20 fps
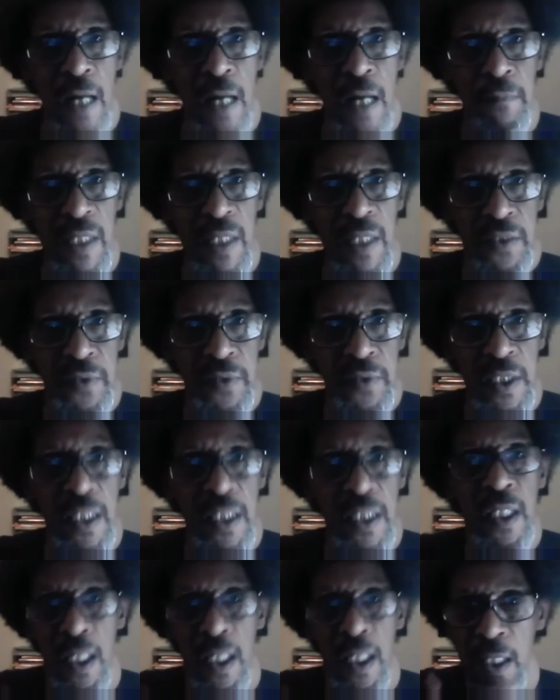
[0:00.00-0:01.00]
I'm measuring it,
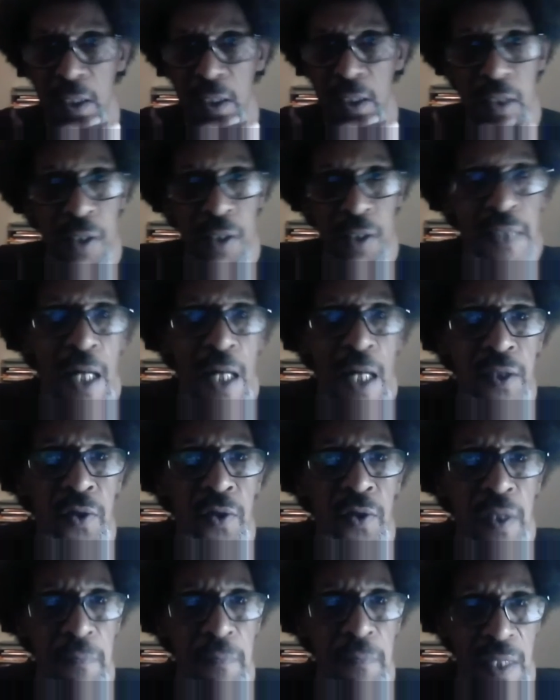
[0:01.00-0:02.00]
and here's how you
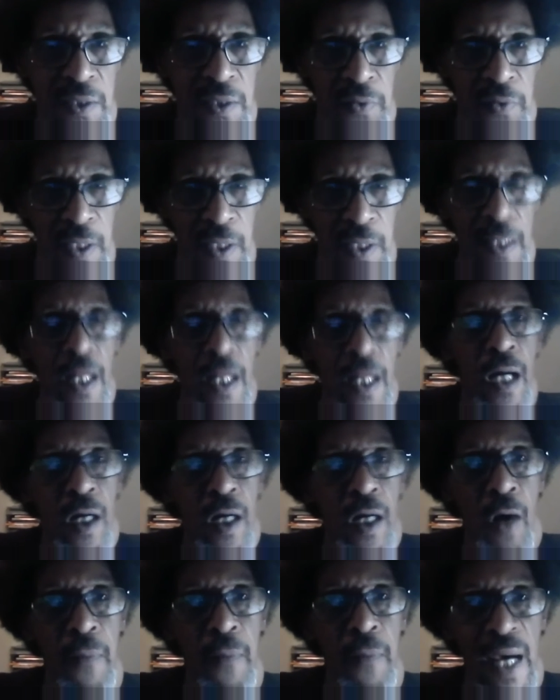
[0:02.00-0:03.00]
can measure it.
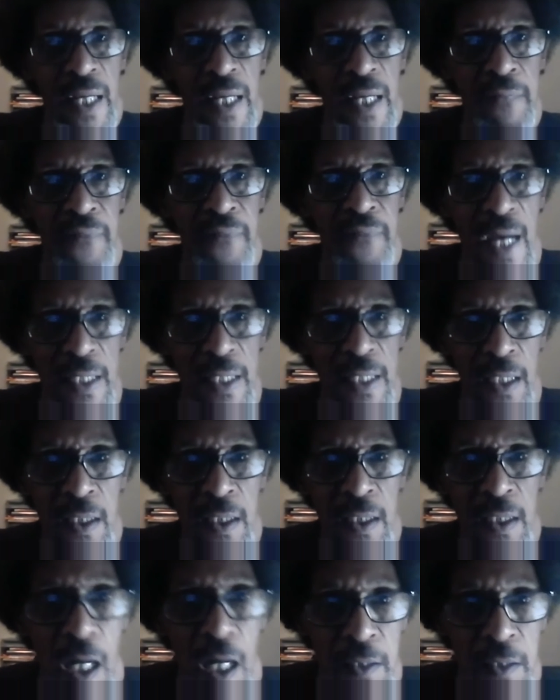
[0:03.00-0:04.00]
Go back and find it. It's
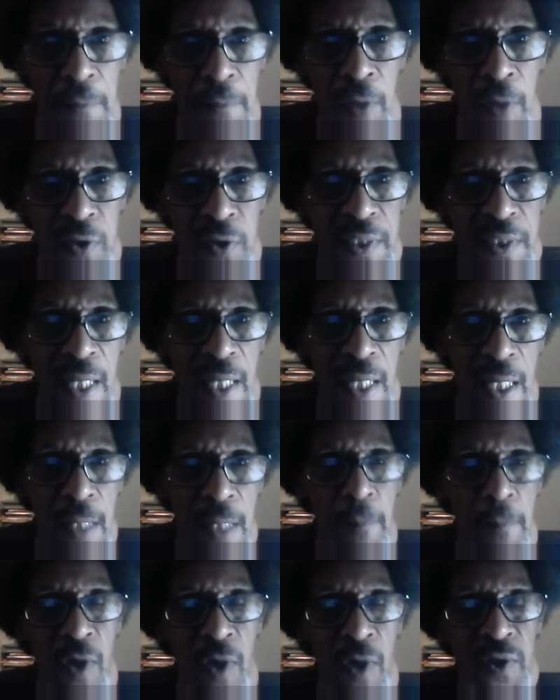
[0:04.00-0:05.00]
called the Mosaic
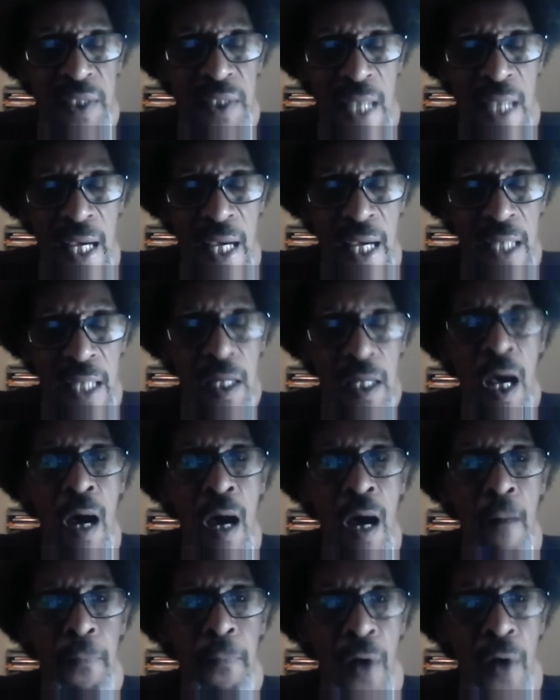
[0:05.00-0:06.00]

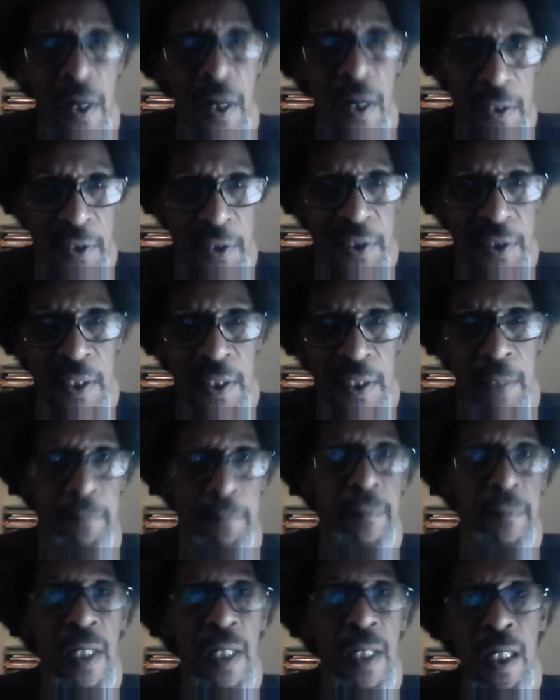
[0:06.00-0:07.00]
Partnership,
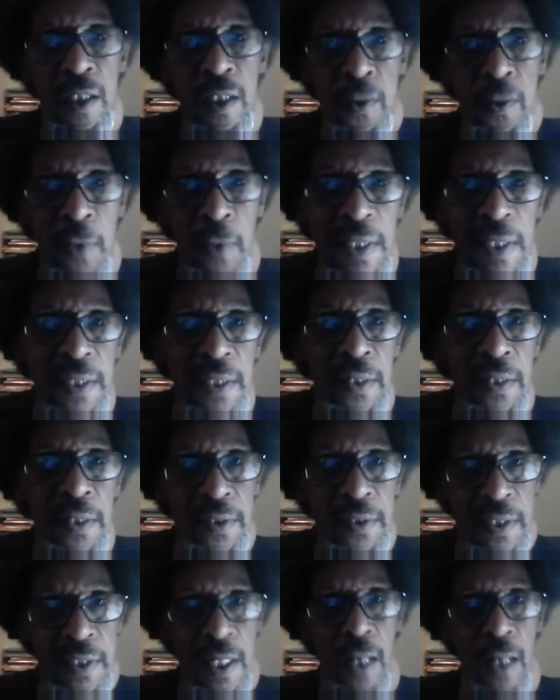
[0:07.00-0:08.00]
20 years
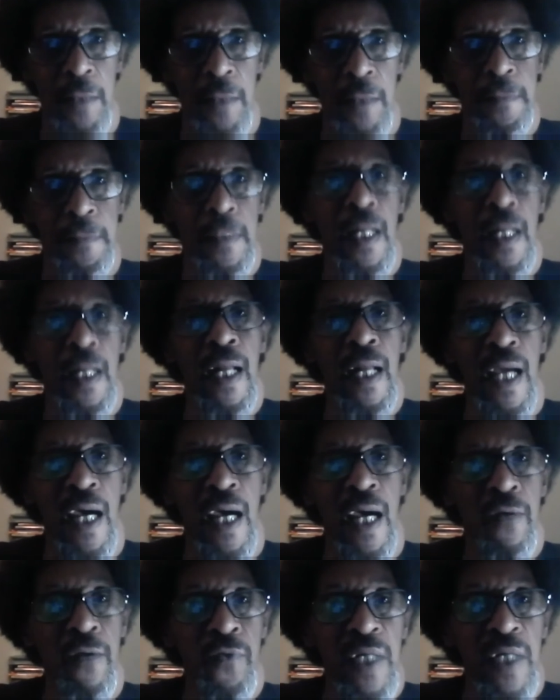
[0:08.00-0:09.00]
ago,
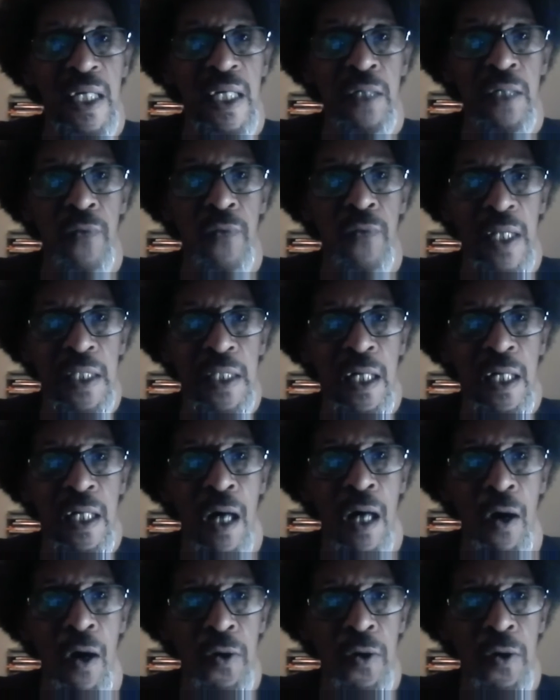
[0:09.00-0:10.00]
and read what the
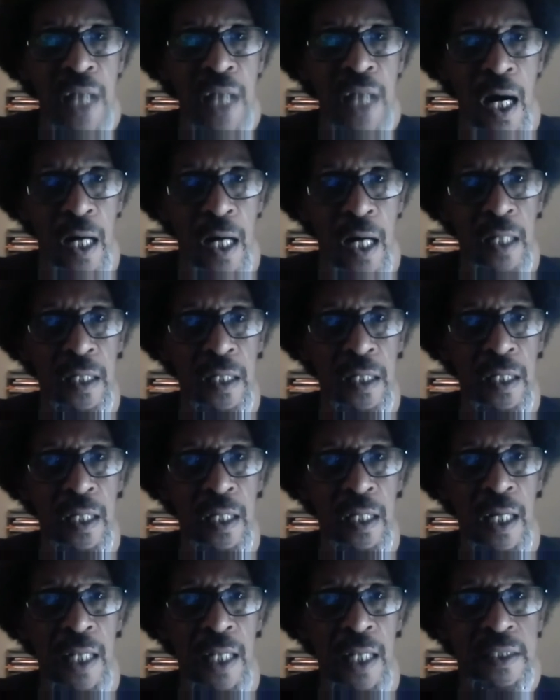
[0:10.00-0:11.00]
goals are,
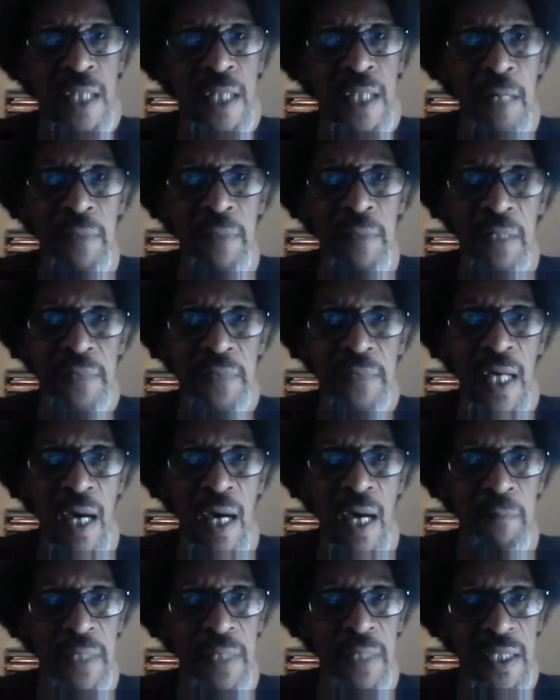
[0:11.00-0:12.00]
and tell me if they
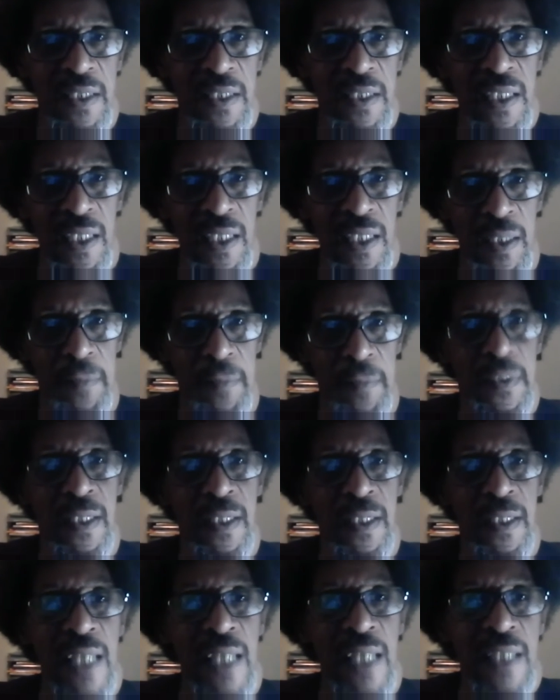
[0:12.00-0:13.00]
have been achieved.
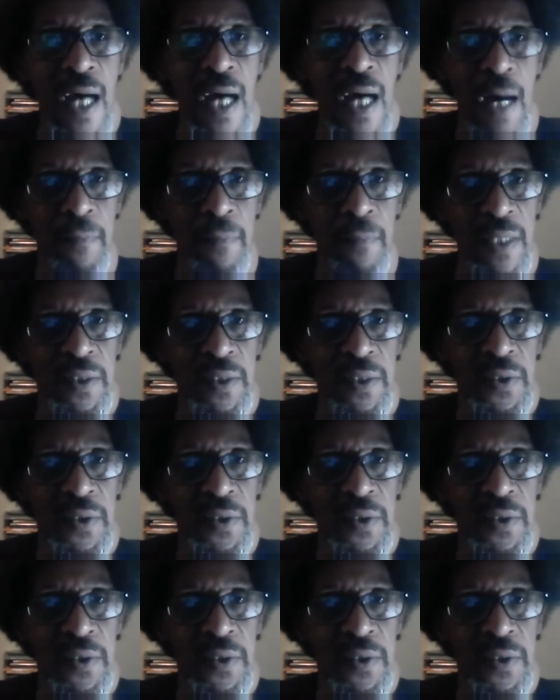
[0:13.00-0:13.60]
That's how I measure